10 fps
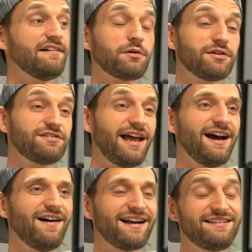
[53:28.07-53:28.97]
of course,
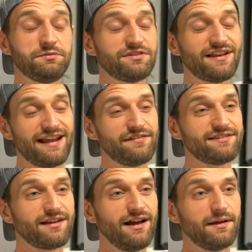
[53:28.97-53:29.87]
now I guess it was just ahead of its
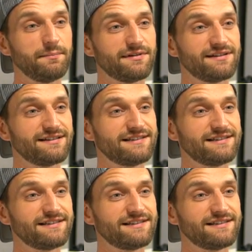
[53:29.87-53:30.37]
time.